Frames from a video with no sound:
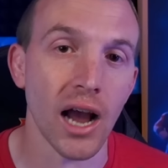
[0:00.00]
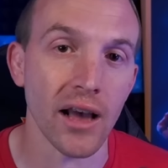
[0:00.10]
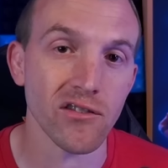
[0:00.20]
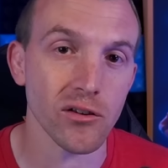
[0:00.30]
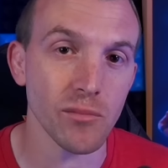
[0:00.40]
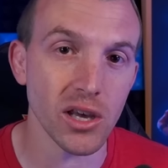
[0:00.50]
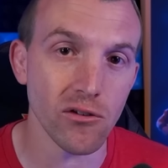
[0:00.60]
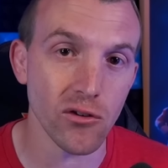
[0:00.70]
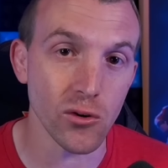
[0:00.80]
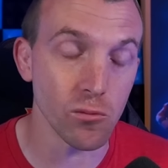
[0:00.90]
asked me
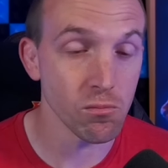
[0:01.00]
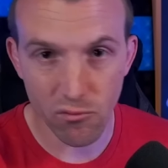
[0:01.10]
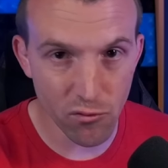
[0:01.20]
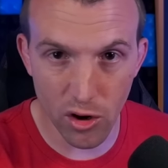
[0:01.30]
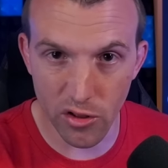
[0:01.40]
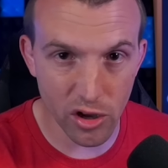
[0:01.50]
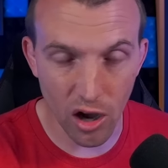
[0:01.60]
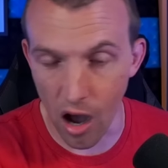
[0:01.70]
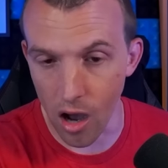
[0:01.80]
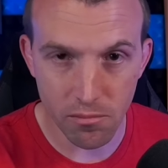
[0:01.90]
to run to the
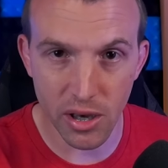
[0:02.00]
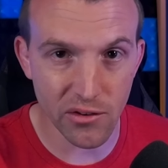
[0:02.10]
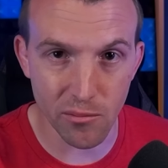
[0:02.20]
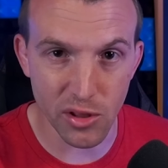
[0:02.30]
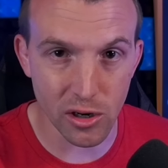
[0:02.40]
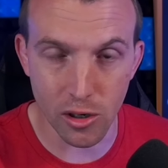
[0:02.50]
car, pick something